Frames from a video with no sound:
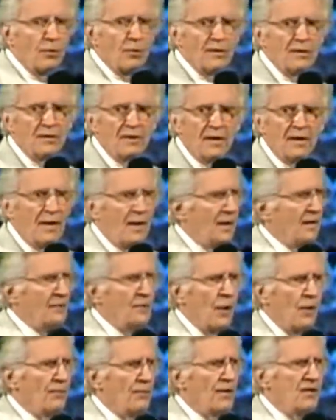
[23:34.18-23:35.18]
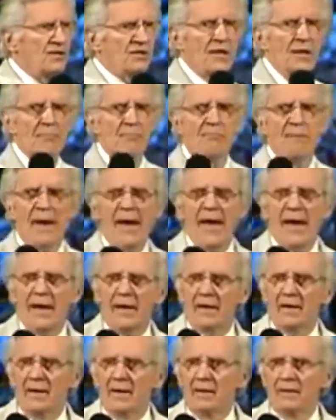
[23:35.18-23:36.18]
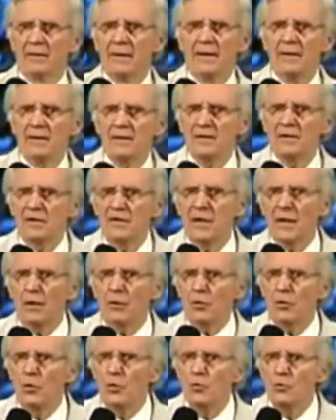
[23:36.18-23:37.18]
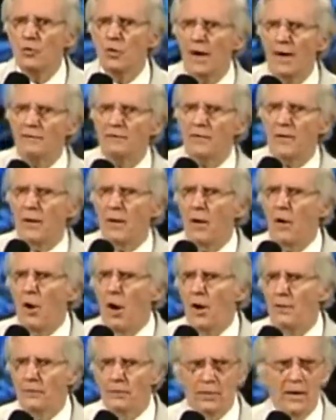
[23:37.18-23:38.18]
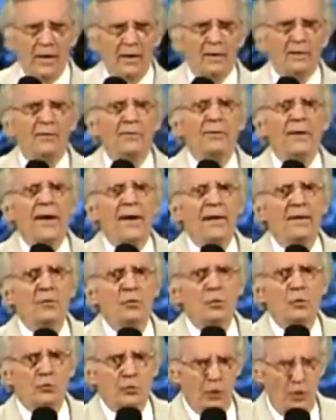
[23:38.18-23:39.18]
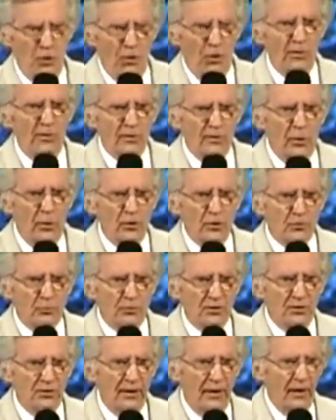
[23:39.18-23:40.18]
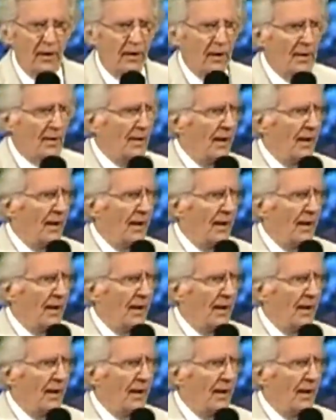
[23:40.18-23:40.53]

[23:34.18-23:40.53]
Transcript: anointing? No, they sat back. They didn't care who got the honor. They knew the Holy Ghost was there